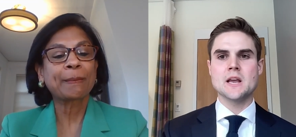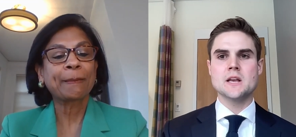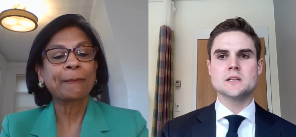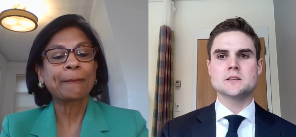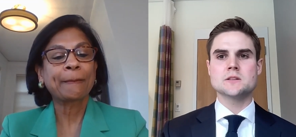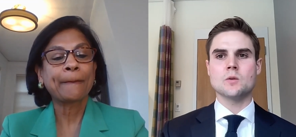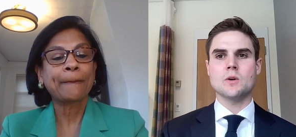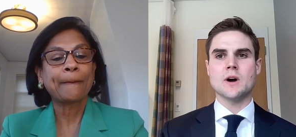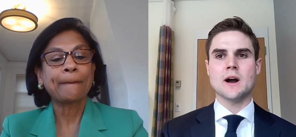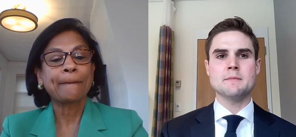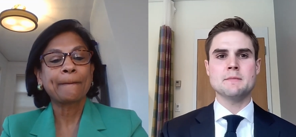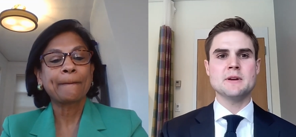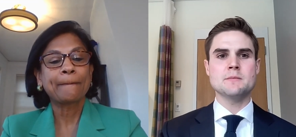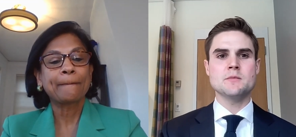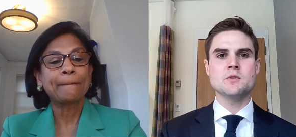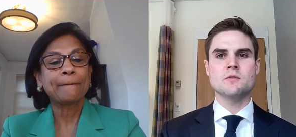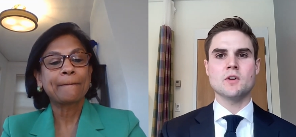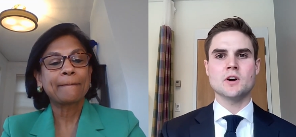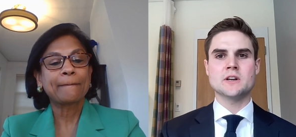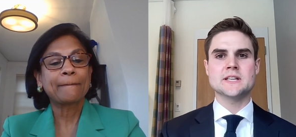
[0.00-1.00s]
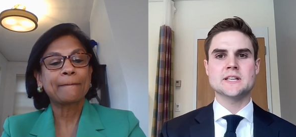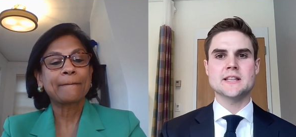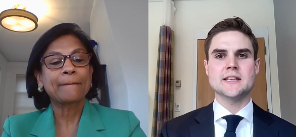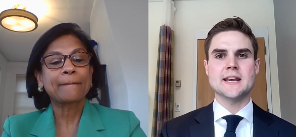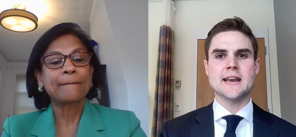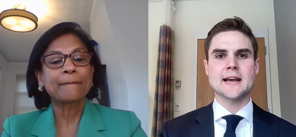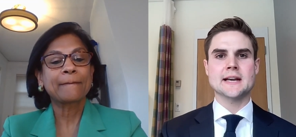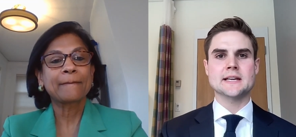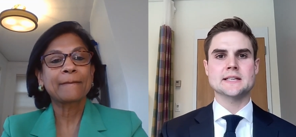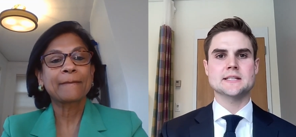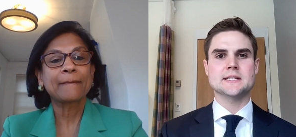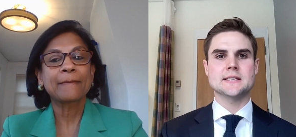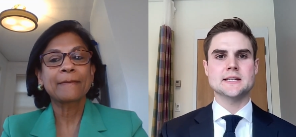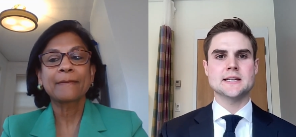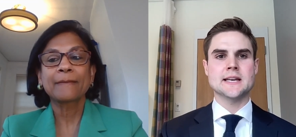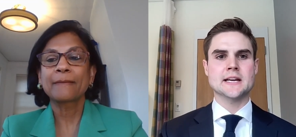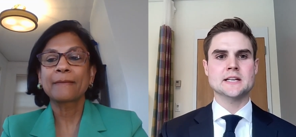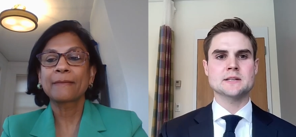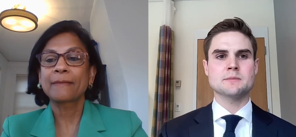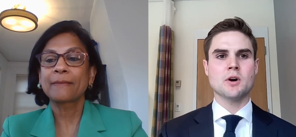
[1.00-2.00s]
Speaker 1: So I'm going to move on to the next
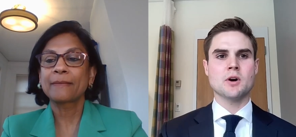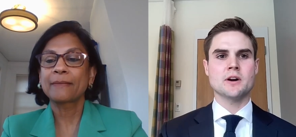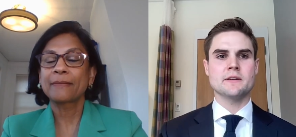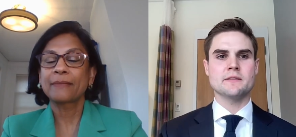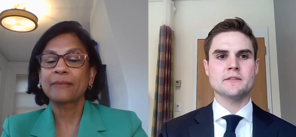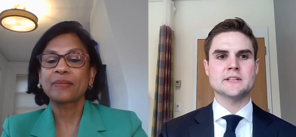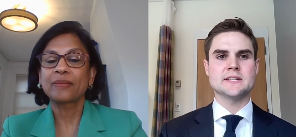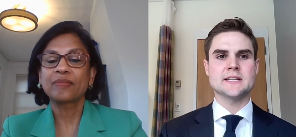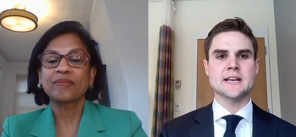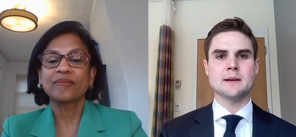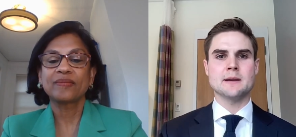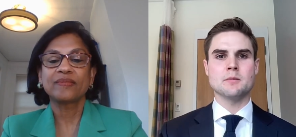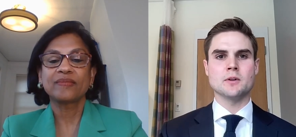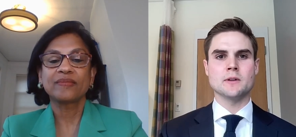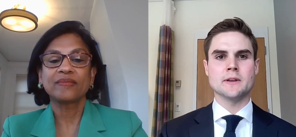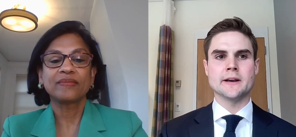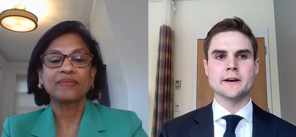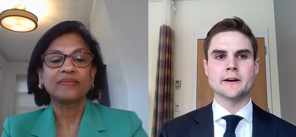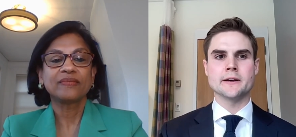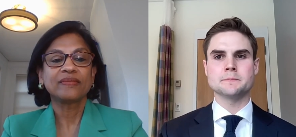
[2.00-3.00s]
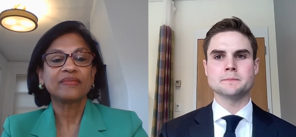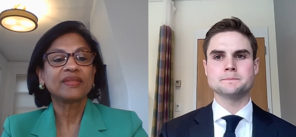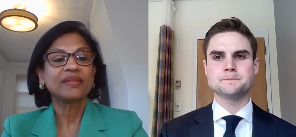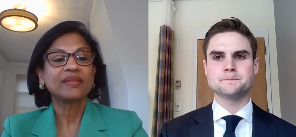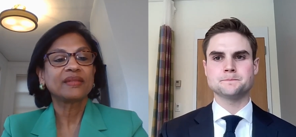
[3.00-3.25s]
next part of the table here.